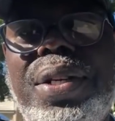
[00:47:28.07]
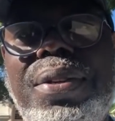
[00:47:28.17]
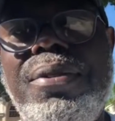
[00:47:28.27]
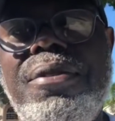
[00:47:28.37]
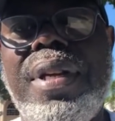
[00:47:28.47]

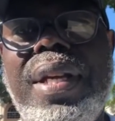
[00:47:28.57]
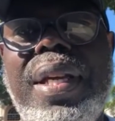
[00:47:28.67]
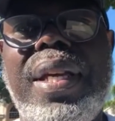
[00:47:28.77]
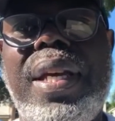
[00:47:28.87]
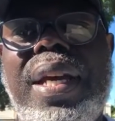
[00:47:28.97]
you
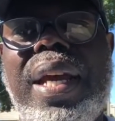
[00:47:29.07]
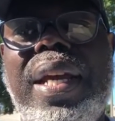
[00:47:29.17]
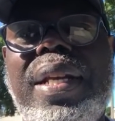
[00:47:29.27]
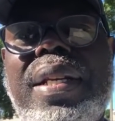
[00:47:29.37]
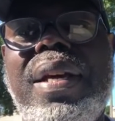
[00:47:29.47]

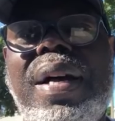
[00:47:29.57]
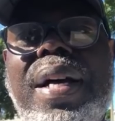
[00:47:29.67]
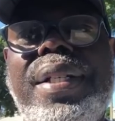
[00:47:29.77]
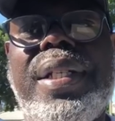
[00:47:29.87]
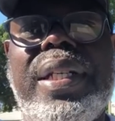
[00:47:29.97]
and
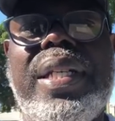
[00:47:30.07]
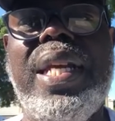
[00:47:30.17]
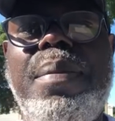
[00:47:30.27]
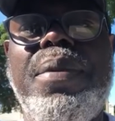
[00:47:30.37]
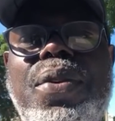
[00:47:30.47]
God
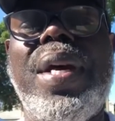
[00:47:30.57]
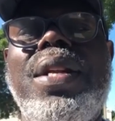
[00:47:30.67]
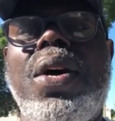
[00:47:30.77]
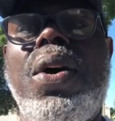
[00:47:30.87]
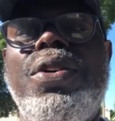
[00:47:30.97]
keep you and
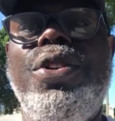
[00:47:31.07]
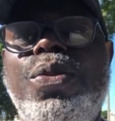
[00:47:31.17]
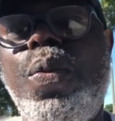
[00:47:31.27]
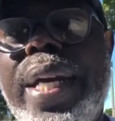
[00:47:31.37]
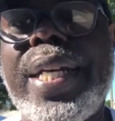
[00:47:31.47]
all you
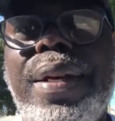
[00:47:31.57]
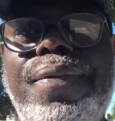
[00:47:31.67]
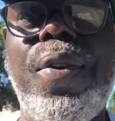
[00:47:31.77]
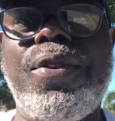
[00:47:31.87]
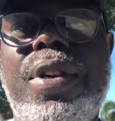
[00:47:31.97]
wicked
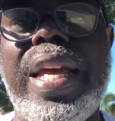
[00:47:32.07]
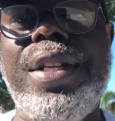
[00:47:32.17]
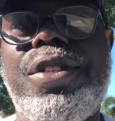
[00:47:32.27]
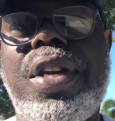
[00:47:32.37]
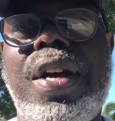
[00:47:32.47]
folk
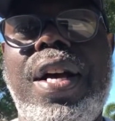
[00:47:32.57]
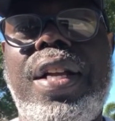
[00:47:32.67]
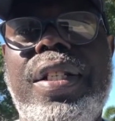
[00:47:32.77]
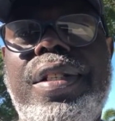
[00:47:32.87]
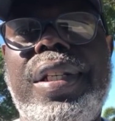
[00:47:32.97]
like
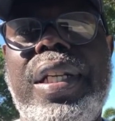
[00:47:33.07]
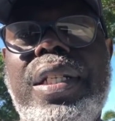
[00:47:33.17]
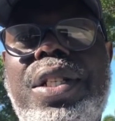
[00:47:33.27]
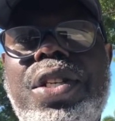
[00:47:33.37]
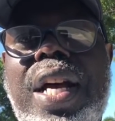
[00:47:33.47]
Charles,
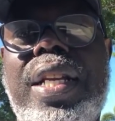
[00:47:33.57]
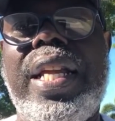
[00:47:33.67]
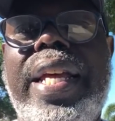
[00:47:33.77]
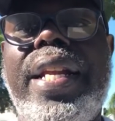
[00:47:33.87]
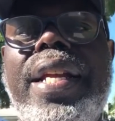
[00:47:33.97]

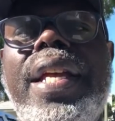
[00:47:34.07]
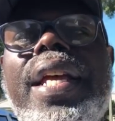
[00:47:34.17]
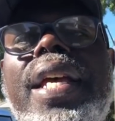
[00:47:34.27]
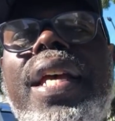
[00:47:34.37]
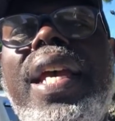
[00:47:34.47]
Charletta,
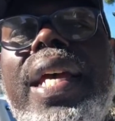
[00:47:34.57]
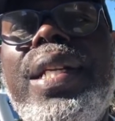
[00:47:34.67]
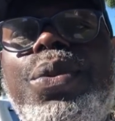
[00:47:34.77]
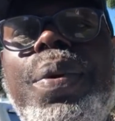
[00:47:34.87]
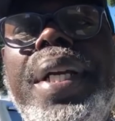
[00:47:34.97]

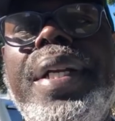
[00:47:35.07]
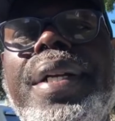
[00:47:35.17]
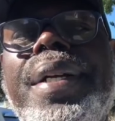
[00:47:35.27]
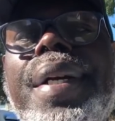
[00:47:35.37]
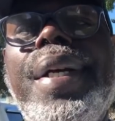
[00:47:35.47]

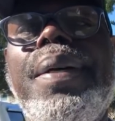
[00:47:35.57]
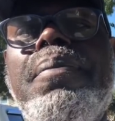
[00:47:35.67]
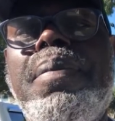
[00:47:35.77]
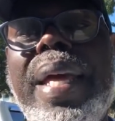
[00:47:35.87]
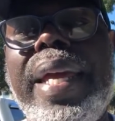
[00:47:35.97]
Edwina,
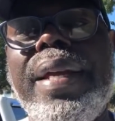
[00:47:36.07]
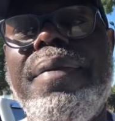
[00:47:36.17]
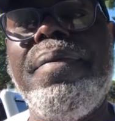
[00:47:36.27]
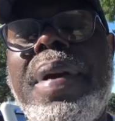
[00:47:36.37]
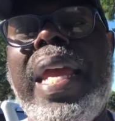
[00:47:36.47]
Blake,
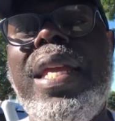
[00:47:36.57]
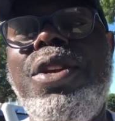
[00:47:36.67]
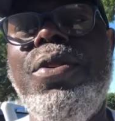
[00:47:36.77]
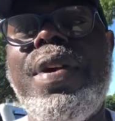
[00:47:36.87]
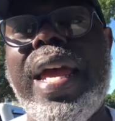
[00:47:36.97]
may
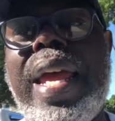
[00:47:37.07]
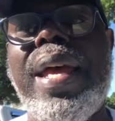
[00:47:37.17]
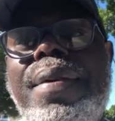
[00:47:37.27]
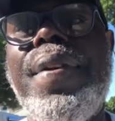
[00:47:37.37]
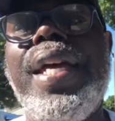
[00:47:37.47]
you
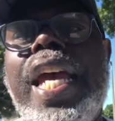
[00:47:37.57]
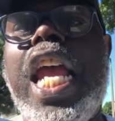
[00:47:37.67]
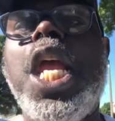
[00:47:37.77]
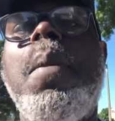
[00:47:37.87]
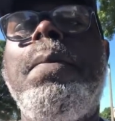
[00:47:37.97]
have
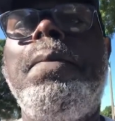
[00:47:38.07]
a